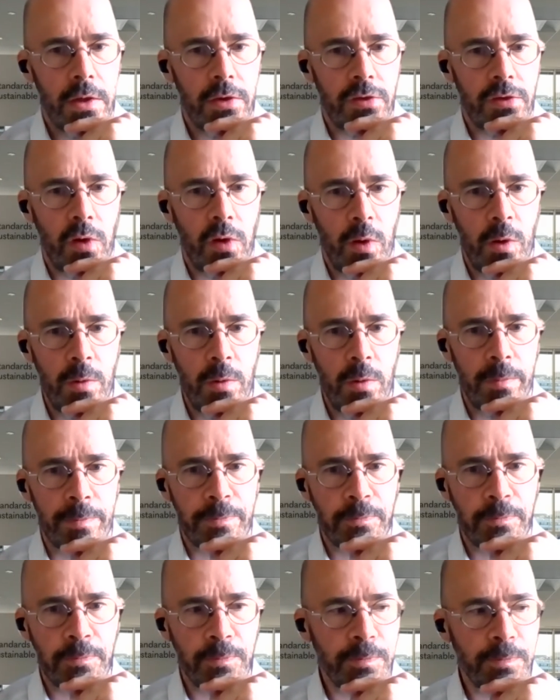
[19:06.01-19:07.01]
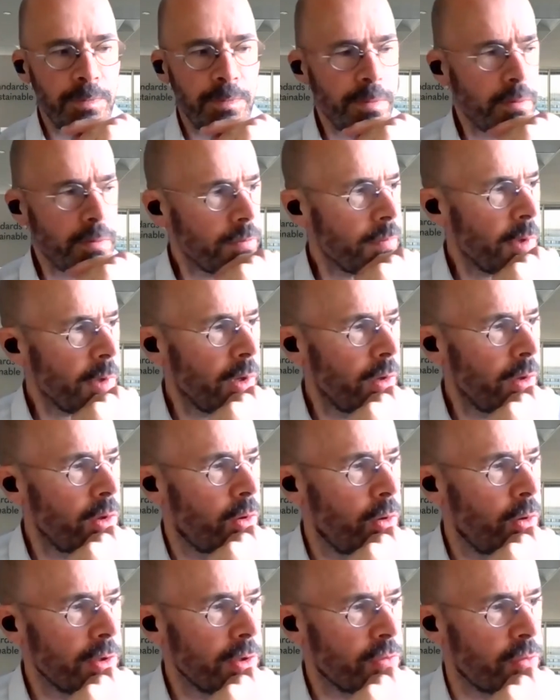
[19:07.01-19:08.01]
So
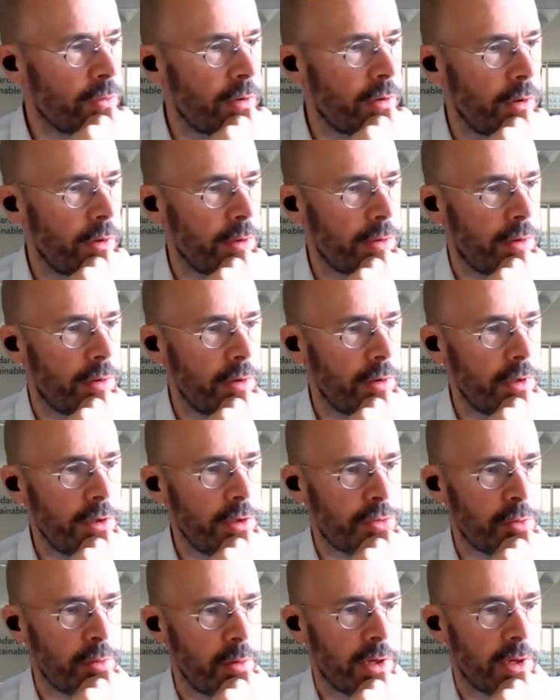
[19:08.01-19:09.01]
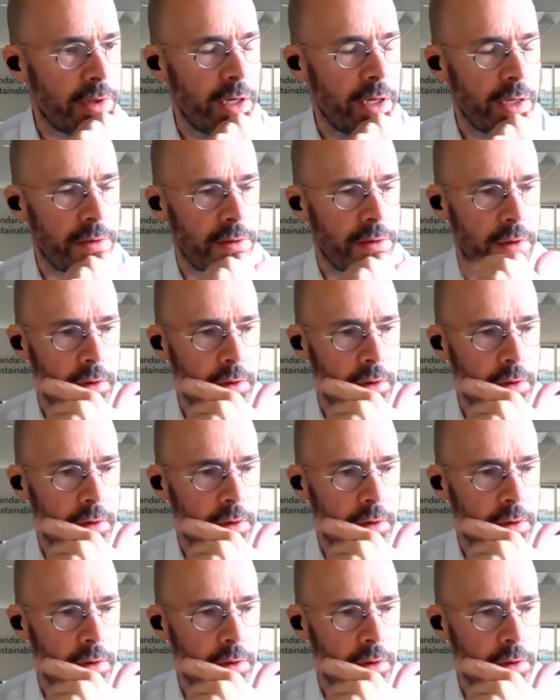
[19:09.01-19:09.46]
going to the issue at hand